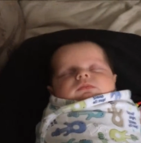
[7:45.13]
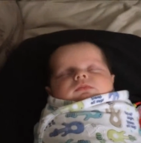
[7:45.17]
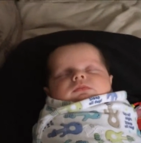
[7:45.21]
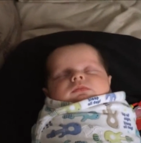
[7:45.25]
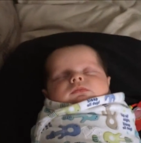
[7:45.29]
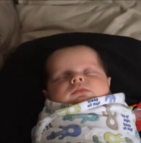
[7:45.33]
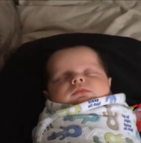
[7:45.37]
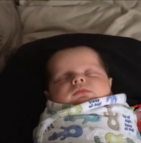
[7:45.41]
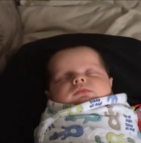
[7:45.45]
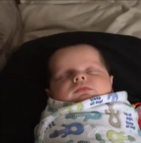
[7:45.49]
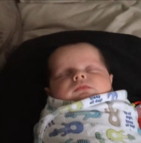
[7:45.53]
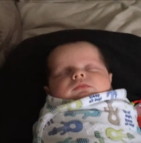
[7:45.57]

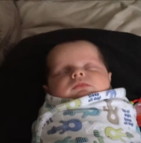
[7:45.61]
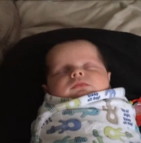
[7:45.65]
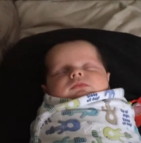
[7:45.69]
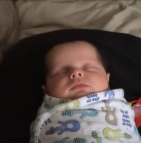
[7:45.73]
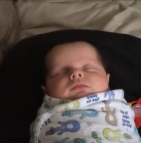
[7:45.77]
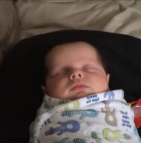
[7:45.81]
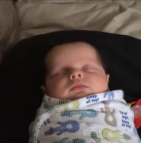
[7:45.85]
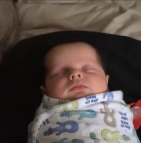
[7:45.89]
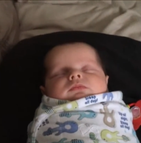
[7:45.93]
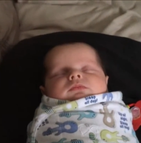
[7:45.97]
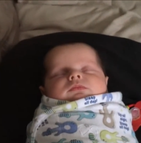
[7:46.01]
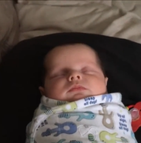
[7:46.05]

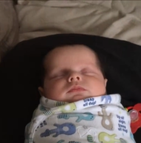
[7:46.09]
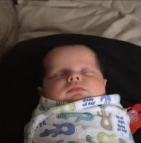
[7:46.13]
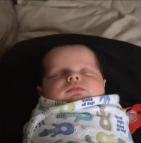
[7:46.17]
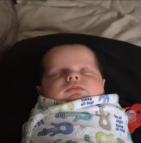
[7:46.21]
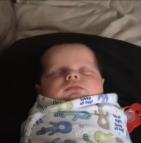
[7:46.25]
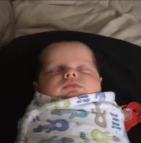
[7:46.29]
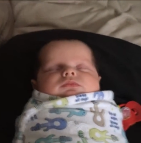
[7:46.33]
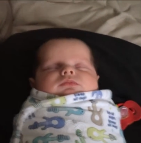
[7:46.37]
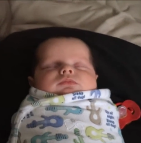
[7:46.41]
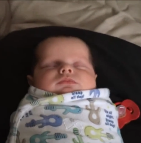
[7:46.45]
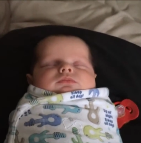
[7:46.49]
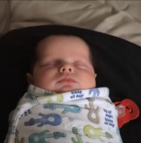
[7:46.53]

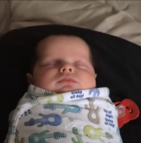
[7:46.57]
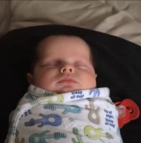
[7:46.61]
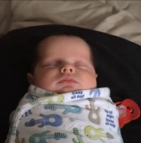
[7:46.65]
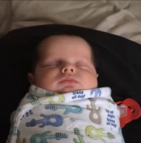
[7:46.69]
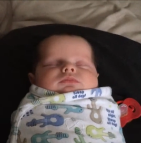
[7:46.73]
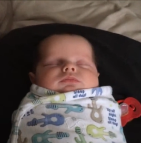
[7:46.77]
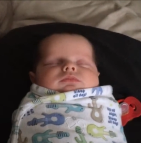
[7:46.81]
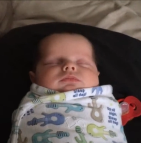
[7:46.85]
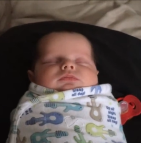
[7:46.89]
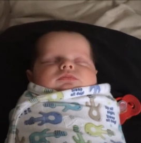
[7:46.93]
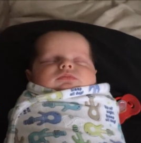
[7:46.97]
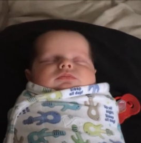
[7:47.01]

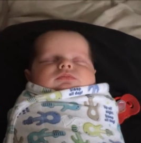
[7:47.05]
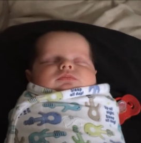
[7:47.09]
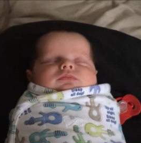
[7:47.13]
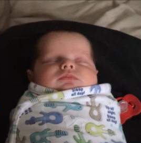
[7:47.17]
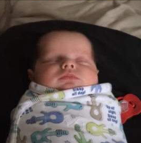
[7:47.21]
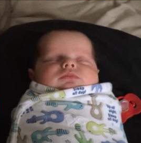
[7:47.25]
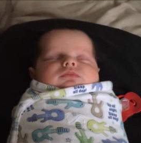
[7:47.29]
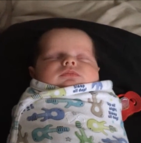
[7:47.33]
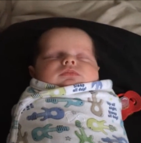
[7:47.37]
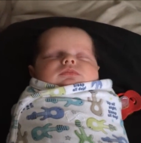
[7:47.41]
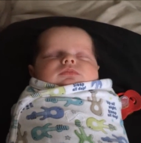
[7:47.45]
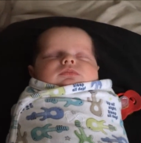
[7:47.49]

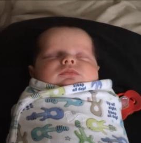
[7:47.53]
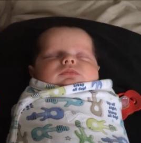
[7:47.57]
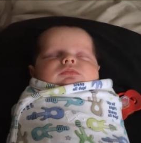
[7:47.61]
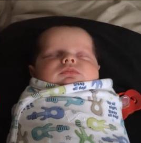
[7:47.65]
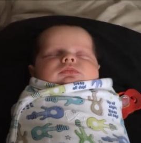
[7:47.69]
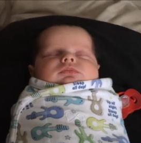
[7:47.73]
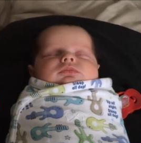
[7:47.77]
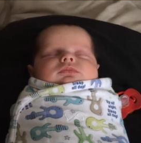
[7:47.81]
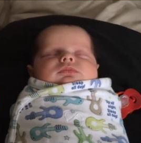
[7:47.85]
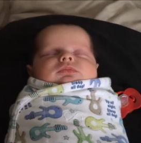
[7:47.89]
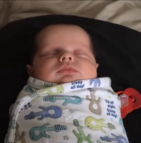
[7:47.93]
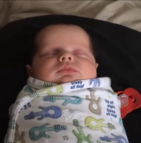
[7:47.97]

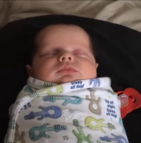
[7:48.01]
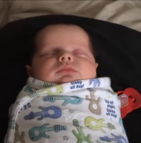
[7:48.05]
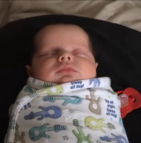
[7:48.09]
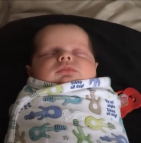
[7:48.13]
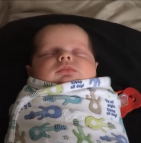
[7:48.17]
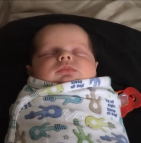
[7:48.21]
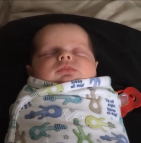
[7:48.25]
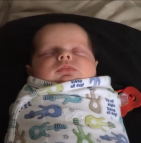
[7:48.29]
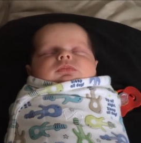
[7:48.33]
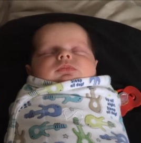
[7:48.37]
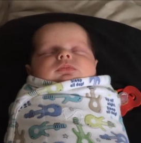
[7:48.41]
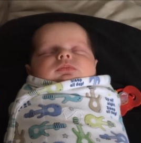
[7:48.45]

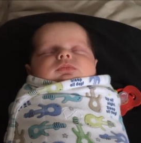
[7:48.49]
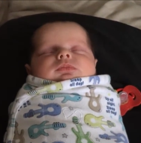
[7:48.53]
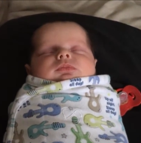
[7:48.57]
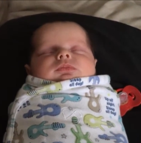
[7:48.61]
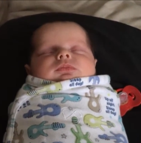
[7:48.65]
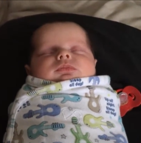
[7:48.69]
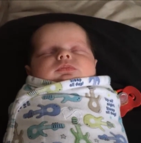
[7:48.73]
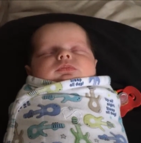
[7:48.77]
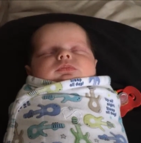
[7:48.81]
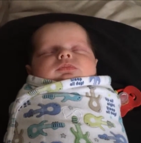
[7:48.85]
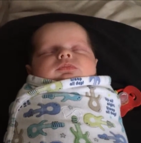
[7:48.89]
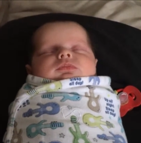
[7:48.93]

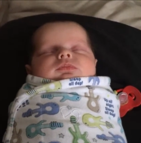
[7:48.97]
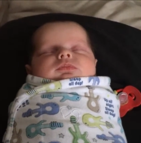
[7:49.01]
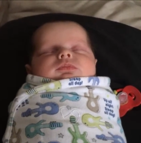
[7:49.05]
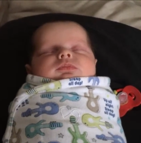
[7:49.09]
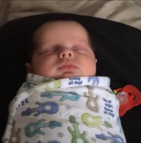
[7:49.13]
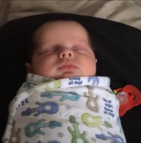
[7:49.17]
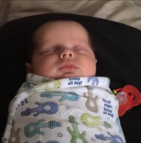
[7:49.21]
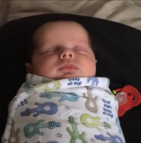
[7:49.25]
Nothing is said.